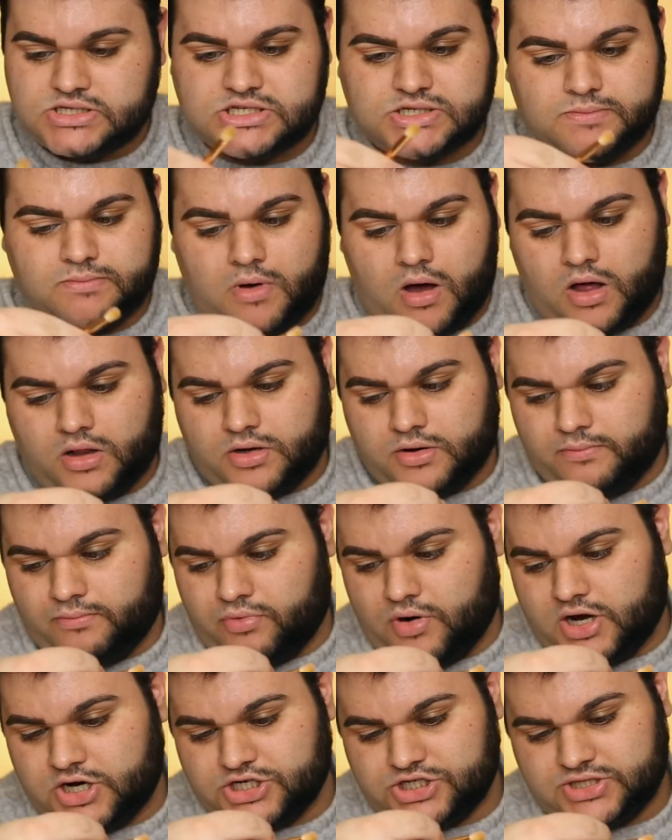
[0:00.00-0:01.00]
a smaller
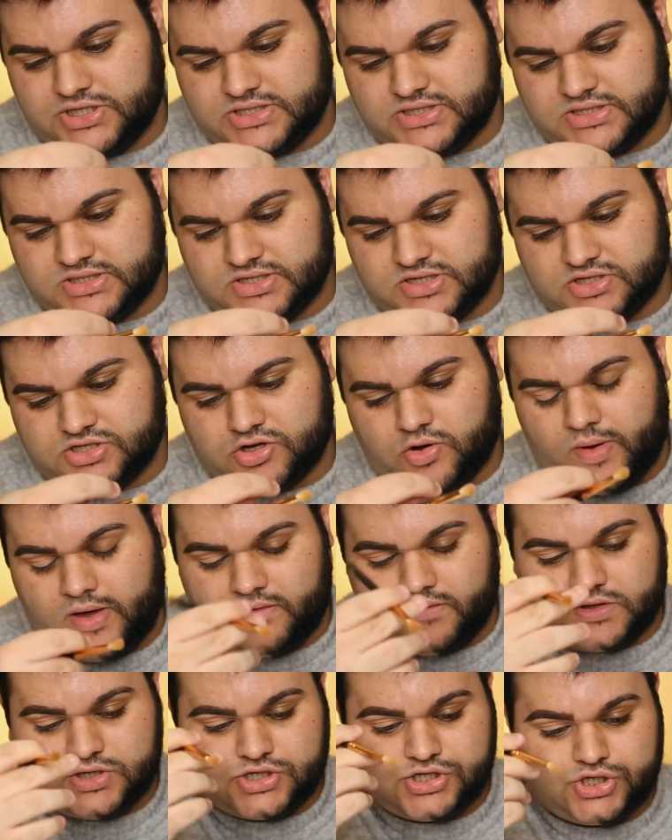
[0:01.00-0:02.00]
brush, this is the
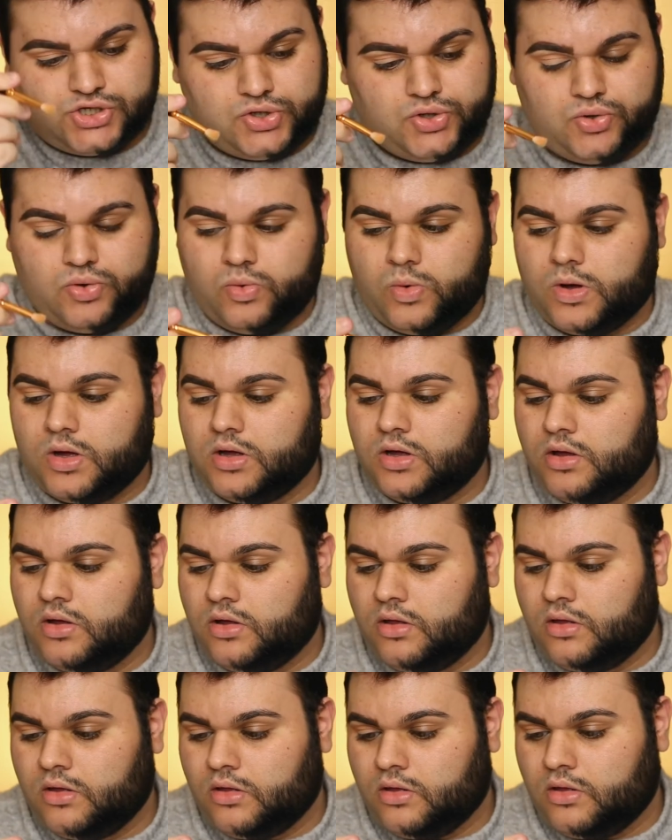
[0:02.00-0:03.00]
Zoeva
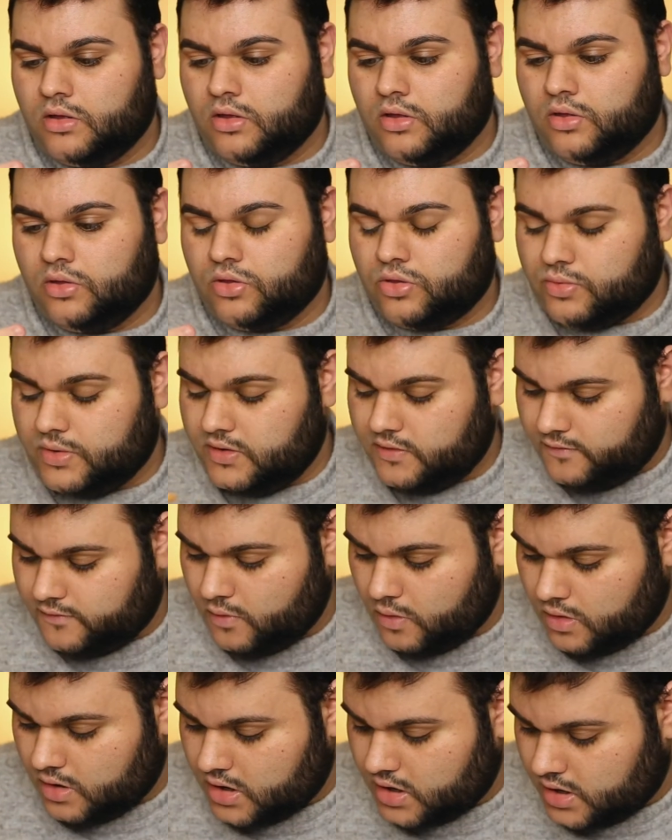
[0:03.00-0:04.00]

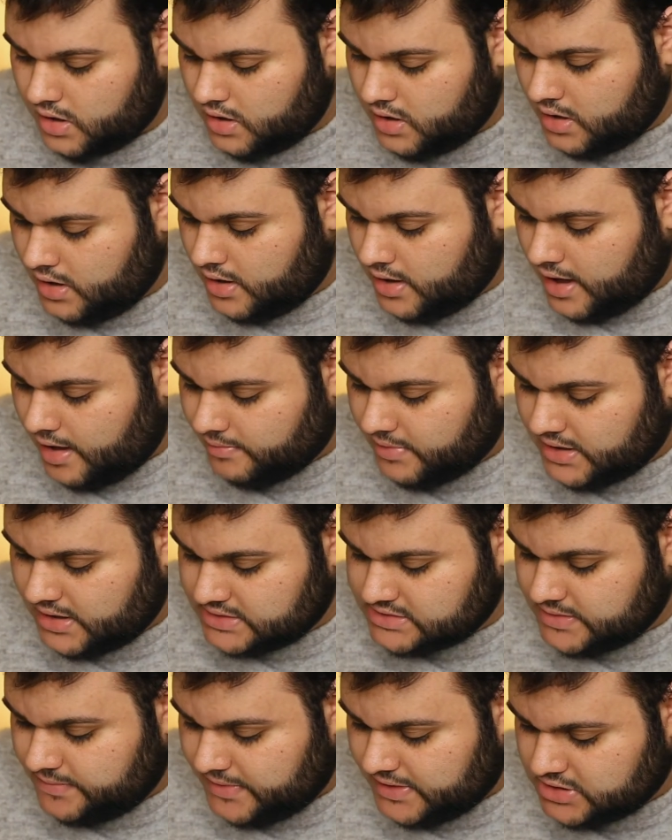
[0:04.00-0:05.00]
234, I'm
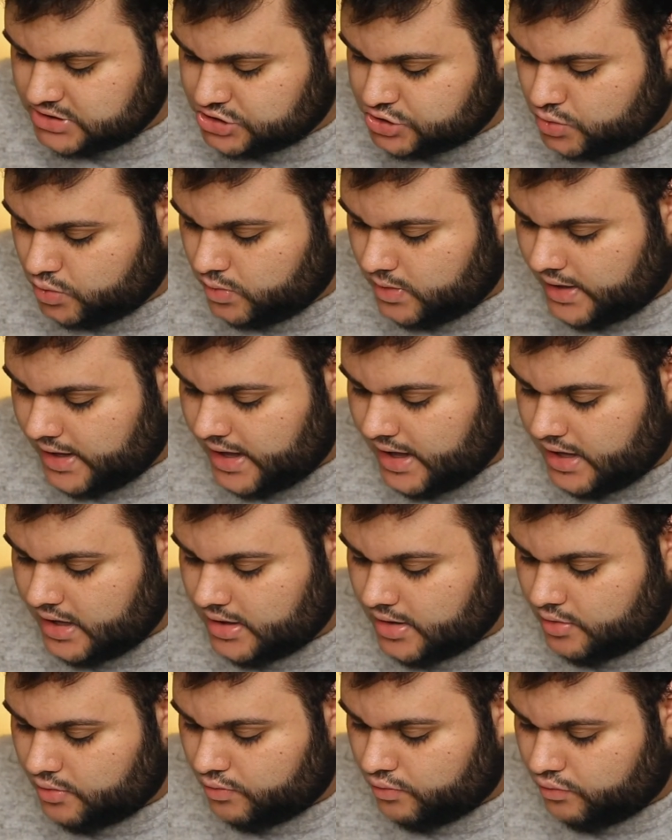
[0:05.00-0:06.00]
gonna dip into
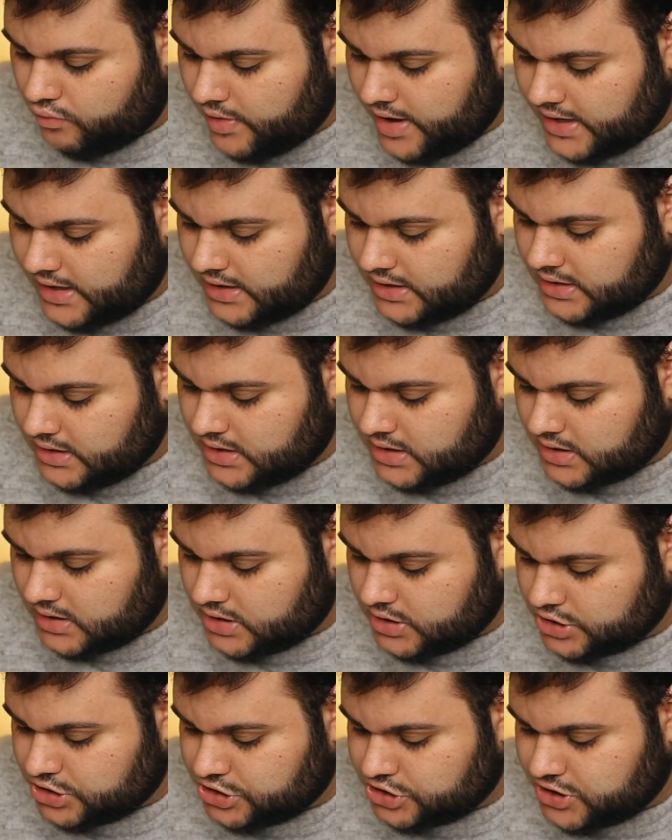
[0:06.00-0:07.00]
a reddened
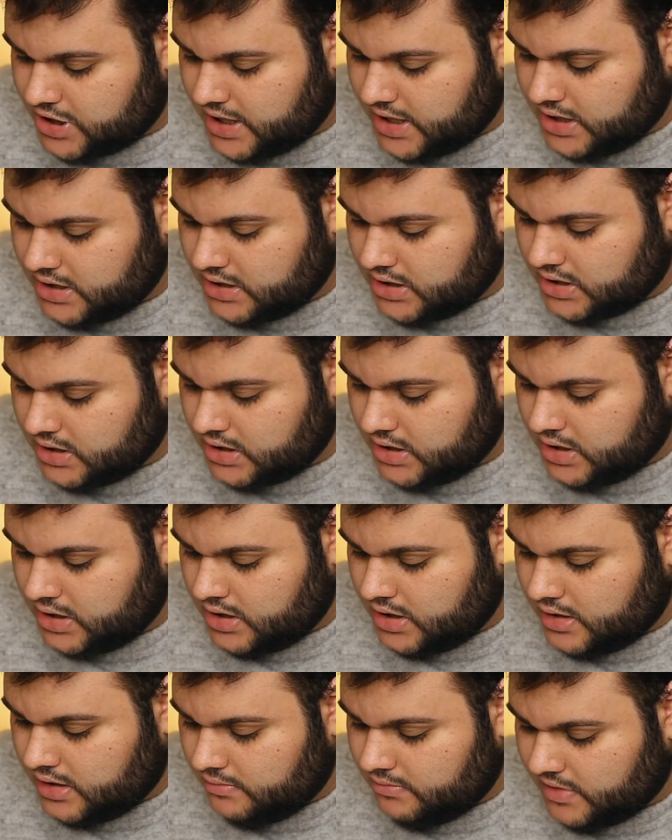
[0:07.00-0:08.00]
shade,
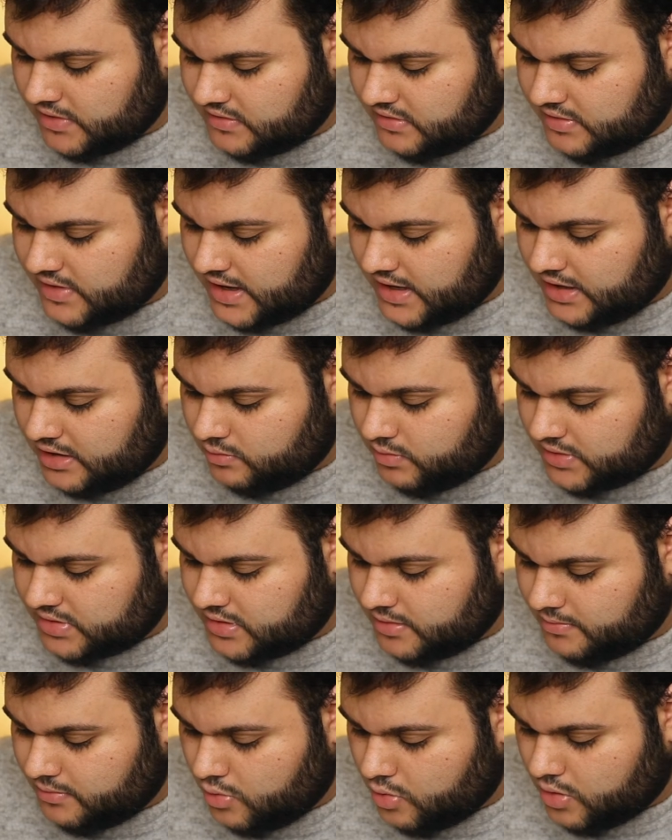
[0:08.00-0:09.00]
mixing that in with
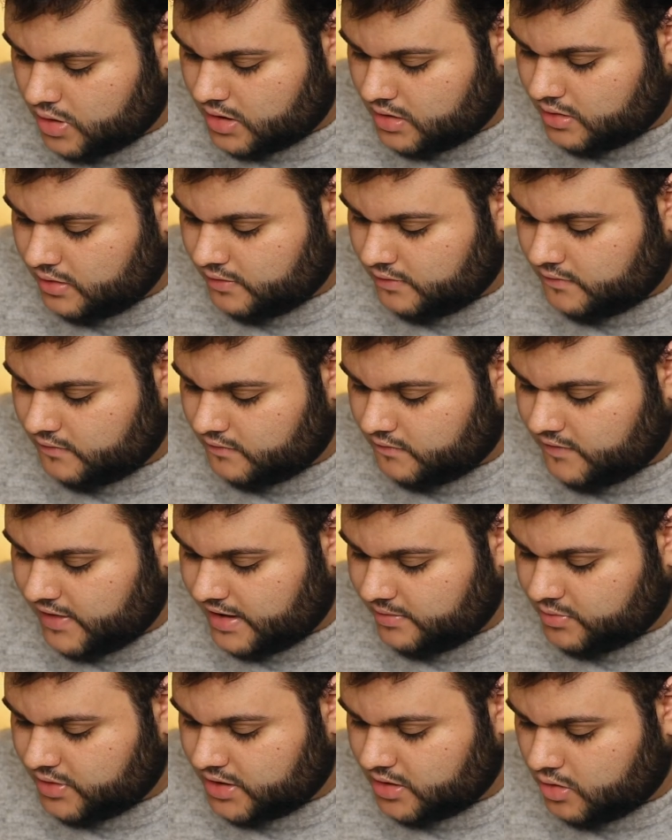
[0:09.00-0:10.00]
the more
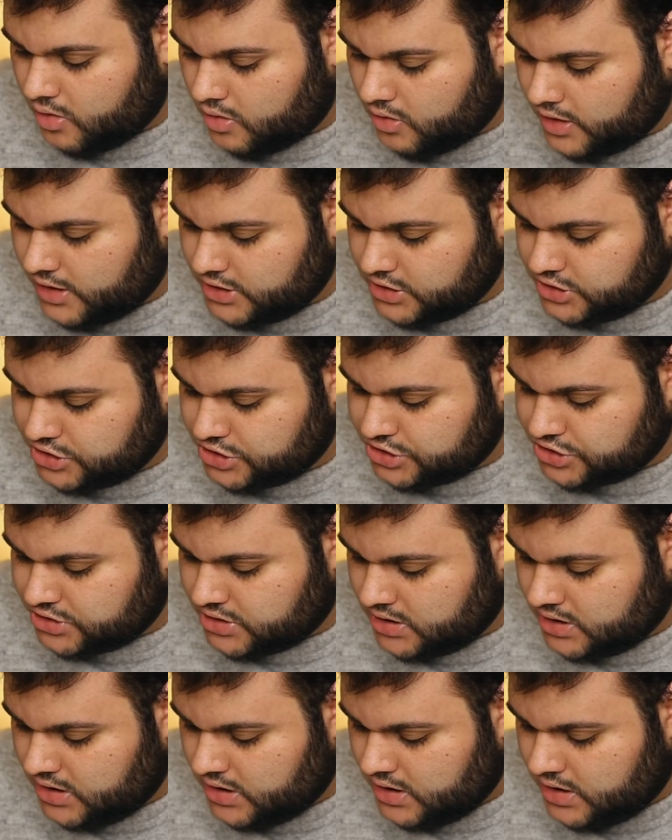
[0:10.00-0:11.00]
vibrant
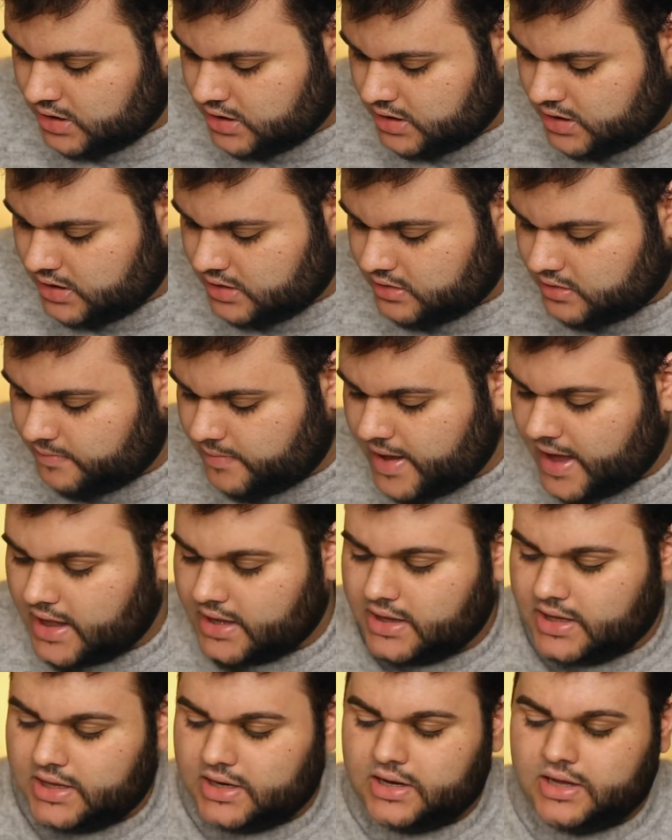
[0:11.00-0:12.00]
orange in the
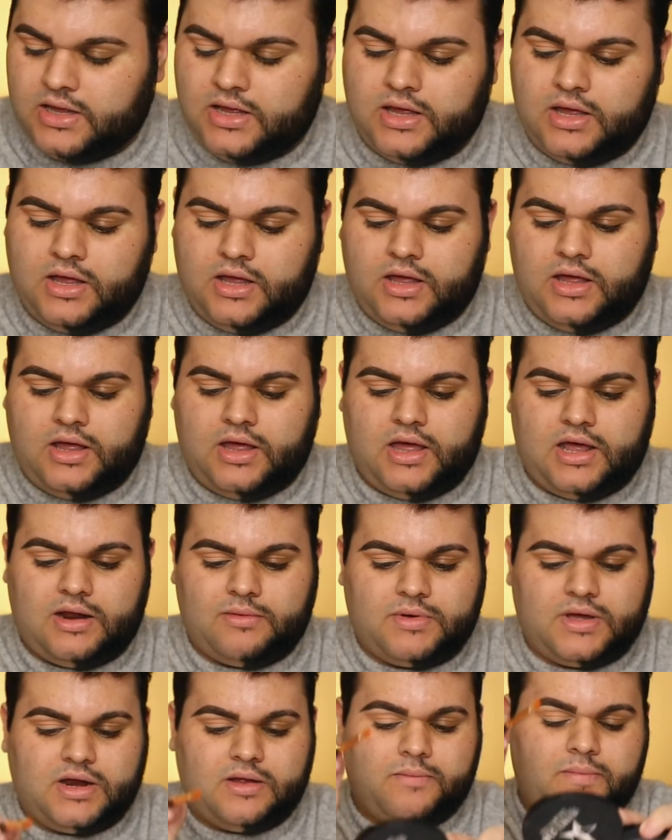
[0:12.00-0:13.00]
palette. And
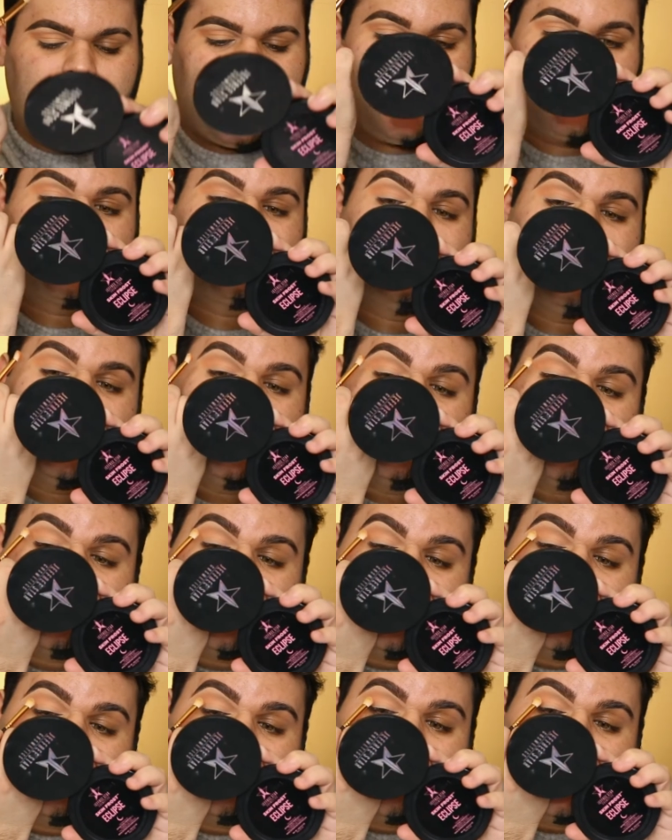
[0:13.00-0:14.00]
I'm gonna pack that
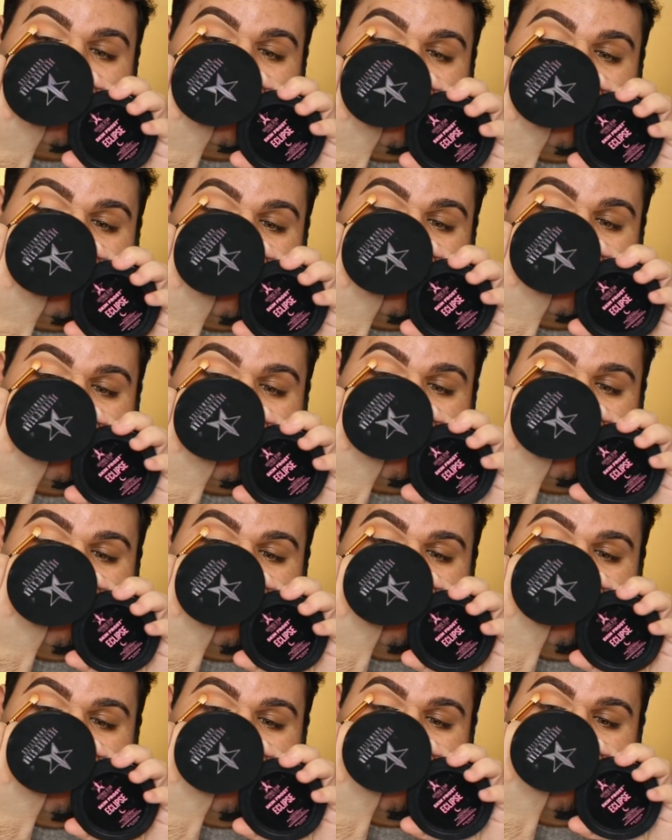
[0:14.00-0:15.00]
right over
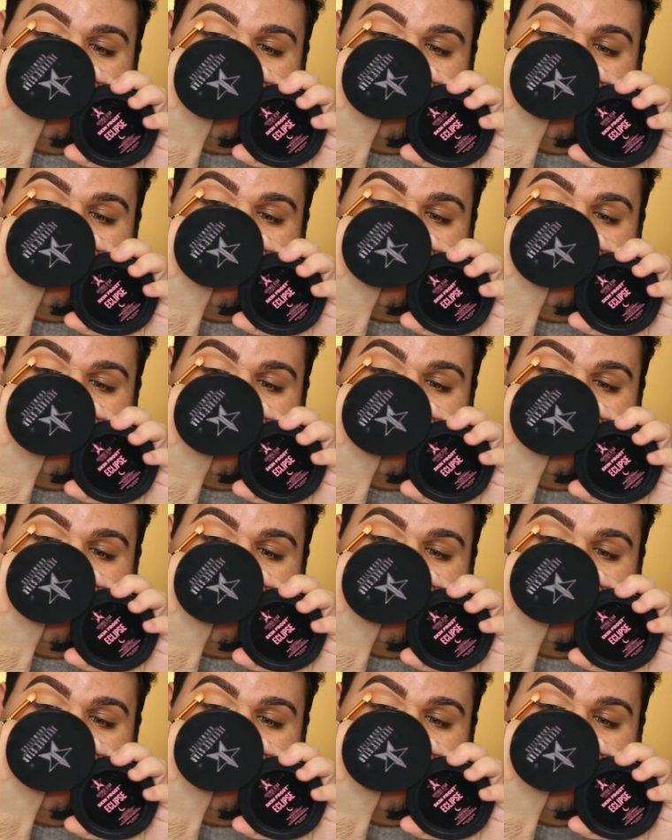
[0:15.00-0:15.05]
here.